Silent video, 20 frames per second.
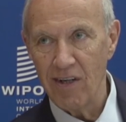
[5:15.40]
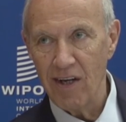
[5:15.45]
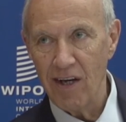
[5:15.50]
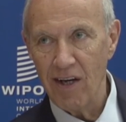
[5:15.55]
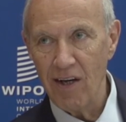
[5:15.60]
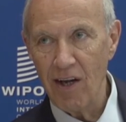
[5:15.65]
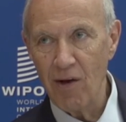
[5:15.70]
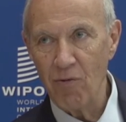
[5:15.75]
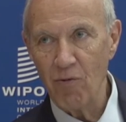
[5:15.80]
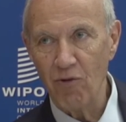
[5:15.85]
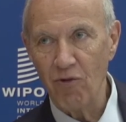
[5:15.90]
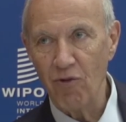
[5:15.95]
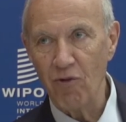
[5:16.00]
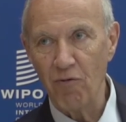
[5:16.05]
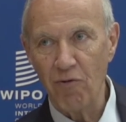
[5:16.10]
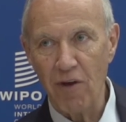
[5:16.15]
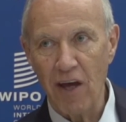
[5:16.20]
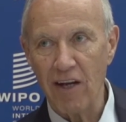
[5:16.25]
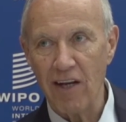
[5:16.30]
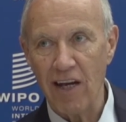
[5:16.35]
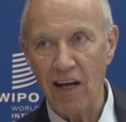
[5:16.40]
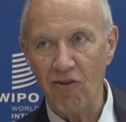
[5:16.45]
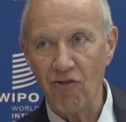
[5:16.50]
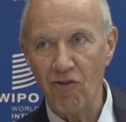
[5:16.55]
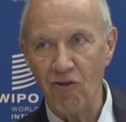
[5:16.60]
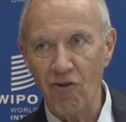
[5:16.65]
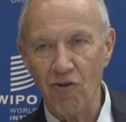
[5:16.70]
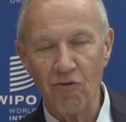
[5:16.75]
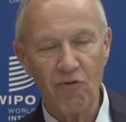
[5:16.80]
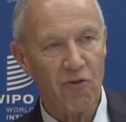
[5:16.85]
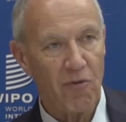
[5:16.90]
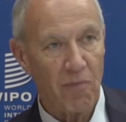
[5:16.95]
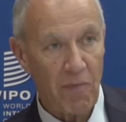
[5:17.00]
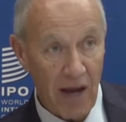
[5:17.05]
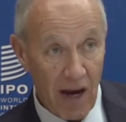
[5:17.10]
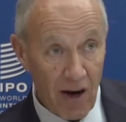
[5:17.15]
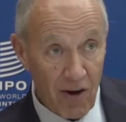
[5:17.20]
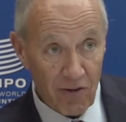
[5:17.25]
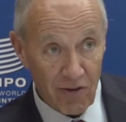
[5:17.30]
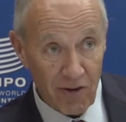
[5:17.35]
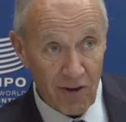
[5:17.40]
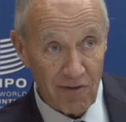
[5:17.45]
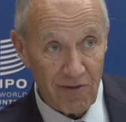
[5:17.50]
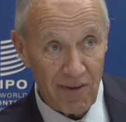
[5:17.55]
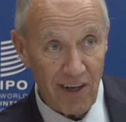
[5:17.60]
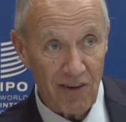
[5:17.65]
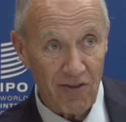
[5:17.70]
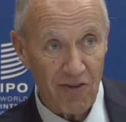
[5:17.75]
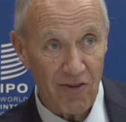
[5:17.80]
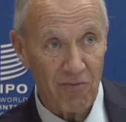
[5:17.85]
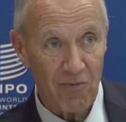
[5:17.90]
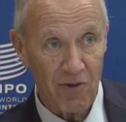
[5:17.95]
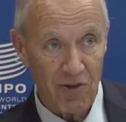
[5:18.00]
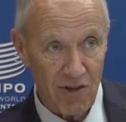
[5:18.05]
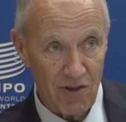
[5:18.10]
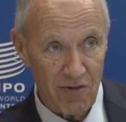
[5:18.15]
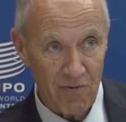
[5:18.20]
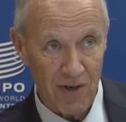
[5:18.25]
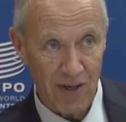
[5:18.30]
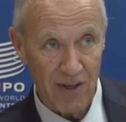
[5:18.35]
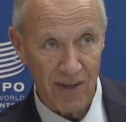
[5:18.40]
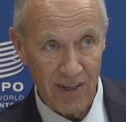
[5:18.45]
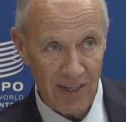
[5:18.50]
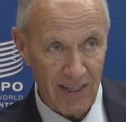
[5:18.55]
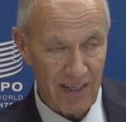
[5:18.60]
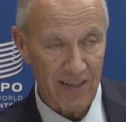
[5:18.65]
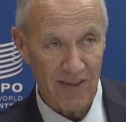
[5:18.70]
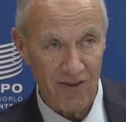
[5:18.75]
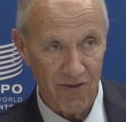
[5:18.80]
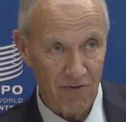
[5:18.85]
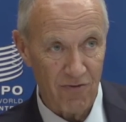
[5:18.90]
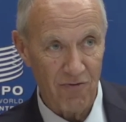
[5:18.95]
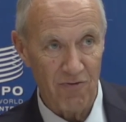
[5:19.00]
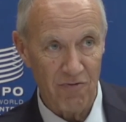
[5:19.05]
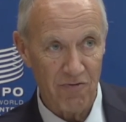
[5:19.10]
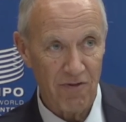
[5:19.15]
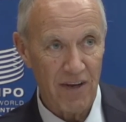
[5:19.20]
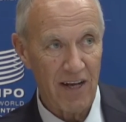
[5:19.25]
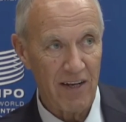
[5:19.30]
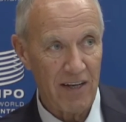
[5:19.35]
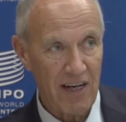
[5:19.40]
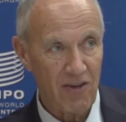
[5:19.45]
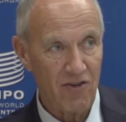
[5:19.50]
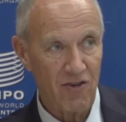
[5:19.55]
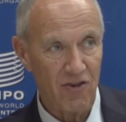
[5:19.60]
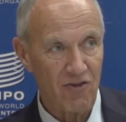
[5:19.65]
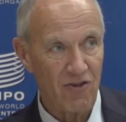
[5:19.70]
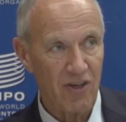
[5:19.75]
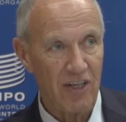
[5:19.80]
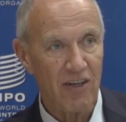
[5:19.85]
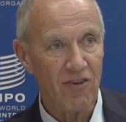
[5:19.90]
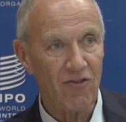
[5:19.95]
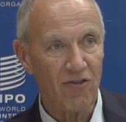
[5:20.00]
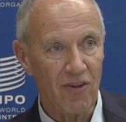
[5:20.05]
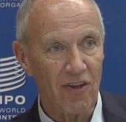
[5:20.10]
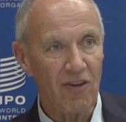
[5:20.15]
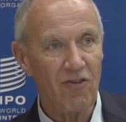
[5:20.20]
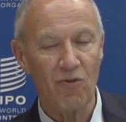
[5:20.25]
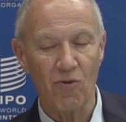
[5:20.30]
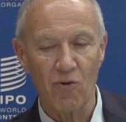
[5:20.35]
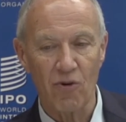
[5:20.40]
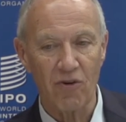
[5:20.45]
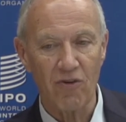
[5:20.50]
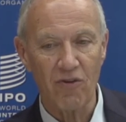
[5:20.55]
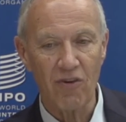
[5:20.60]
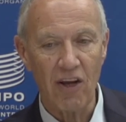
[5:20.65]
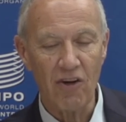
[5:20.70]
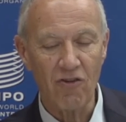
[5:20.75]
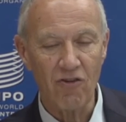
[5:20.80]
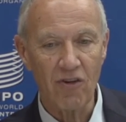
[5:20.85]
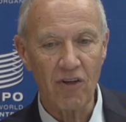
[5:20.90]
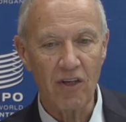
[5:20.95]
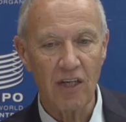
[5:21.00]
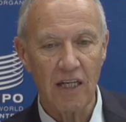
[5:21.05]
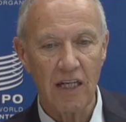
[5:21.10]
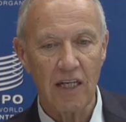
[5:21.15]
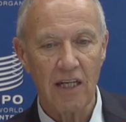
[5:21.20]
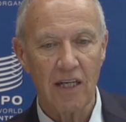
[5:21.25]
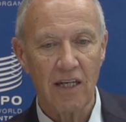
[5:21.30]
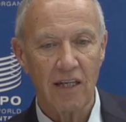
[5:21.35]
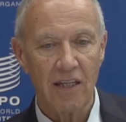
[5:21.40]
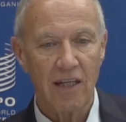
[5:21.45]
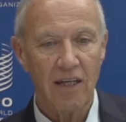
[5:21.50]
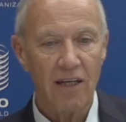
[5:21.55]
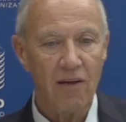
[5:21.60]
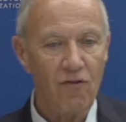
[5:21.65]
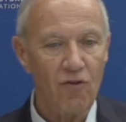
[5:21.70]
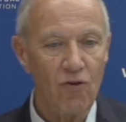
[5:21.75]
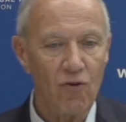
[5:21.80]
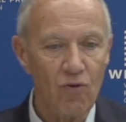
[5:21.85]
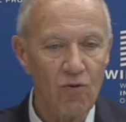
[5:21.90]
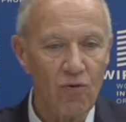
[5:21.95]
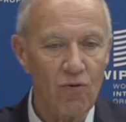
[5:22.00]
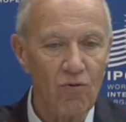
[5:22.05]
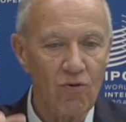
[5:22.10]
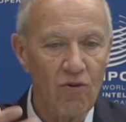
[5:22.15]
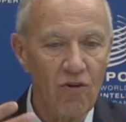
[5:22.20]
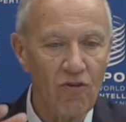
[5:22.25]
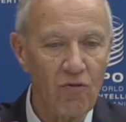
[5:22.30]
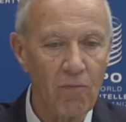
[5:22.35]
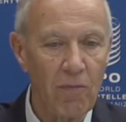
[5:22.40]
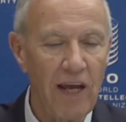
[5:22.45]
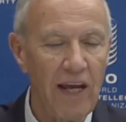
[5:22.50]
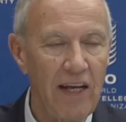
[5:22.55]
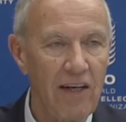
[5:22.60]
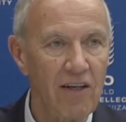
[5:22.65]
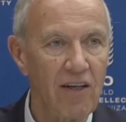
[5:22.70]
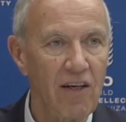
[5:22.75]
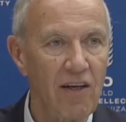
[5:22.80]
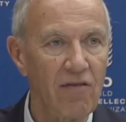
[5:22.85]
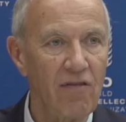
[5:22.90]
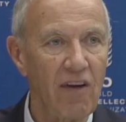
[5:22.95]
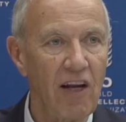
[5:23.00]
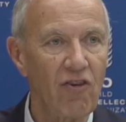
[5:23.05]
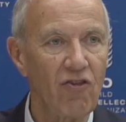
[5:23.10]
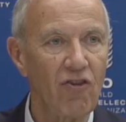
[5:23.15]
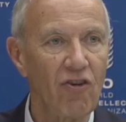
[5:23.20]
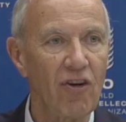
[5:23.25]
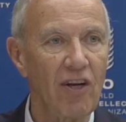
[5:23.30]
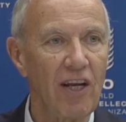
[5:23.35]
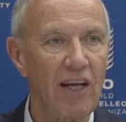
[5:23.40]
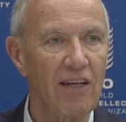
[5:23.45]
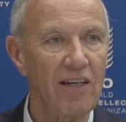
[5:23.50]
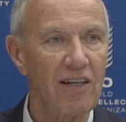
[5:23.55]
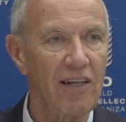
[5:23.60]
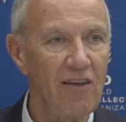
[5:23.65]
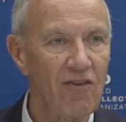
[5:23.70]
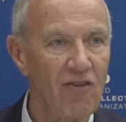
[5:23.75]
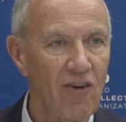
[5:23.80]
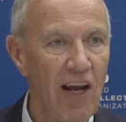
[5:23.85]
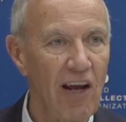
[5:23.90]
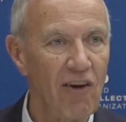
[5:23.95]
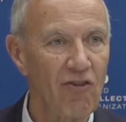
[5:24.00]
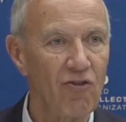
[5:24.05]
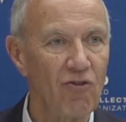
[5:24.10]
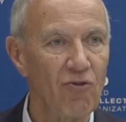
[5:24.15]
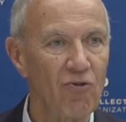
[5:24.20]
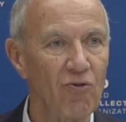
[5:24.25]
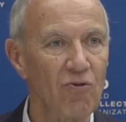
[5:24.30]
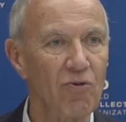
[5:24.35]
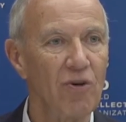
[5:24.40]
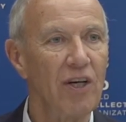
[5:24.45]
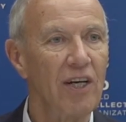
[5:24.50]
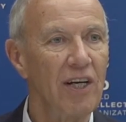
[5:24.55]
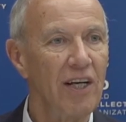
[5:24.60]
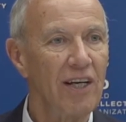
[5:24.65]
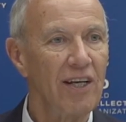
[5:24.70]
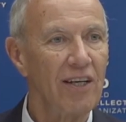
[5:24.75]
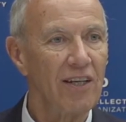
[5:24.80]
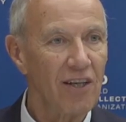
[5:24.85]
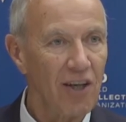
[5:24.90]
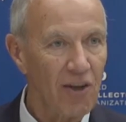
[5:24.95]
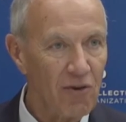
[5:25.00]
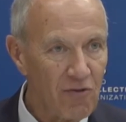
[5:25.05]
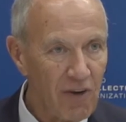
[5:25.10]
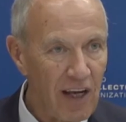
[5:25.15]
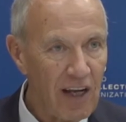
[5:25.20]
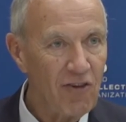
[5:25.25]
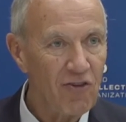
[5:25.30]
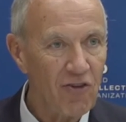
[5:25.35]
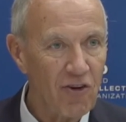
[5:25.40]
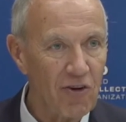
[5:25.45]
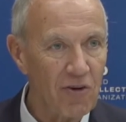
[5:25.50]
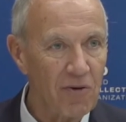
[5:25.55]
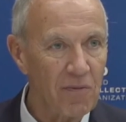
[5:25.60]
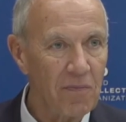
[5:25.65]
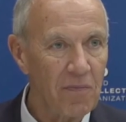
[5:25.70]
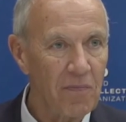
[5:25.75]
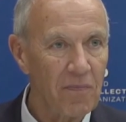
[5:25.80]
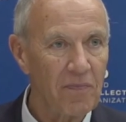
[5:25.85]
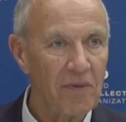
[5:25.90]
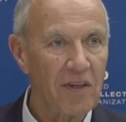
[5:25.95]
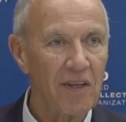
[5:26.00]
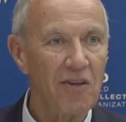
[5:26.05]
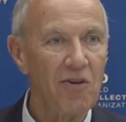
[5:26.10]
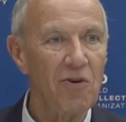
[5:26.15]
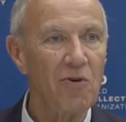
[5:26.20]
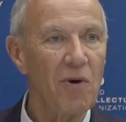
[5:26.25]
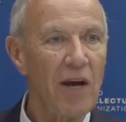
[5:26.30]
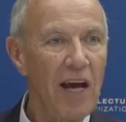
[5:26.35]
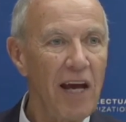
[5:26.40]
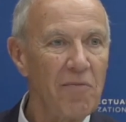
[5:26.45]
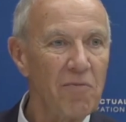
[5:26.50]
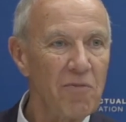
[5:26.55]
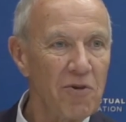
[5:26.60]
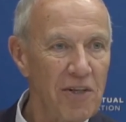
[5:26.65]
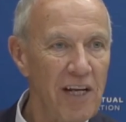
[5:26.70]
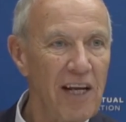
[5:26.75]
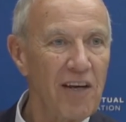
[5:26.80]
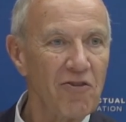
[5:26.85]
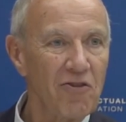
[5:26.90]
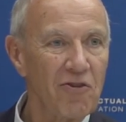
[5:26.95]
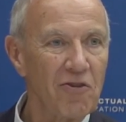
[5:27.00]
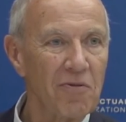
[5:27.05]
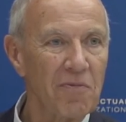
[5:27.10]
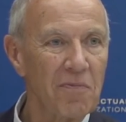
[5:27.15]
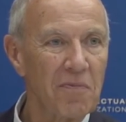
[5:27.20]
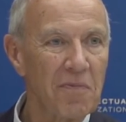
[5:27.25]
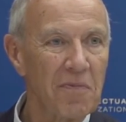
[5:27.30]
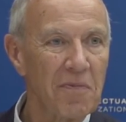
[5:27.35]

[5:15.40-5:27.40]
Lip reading: And that was the foundation of the Paris Convention, which is one of the foundation treaties of this organization, that if you displayed an invention at an international convention, you had protection